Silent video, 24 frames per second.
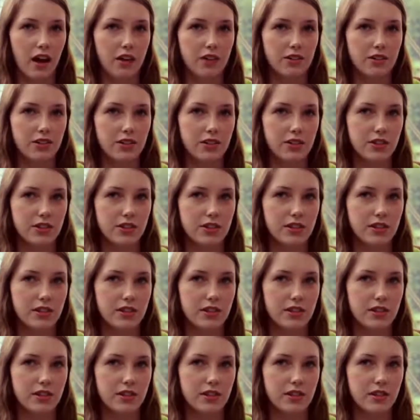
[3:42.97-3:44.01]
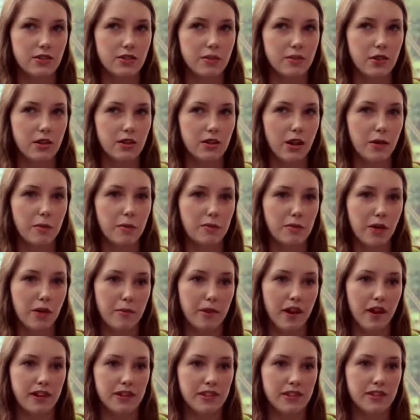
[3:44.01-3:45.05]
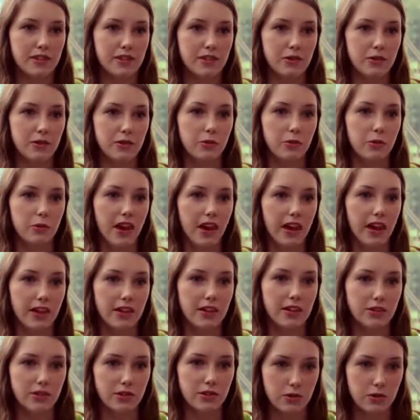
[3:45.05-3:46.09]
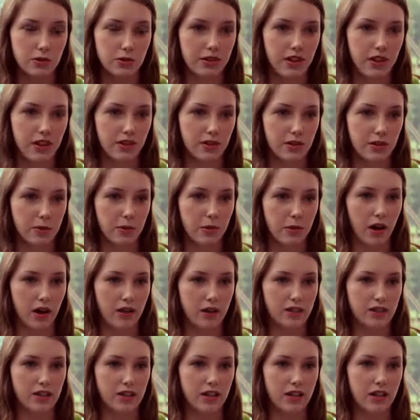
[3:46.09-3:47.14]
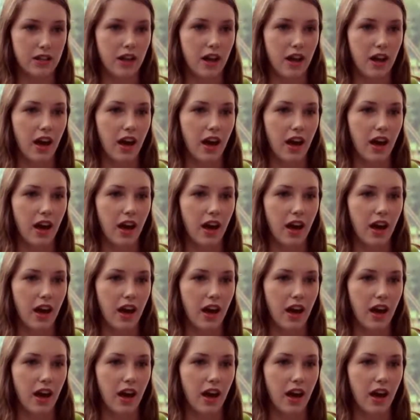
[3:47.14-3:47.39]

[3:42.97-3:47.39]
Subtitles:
just sort of opened my mind to what I can do with anthropology.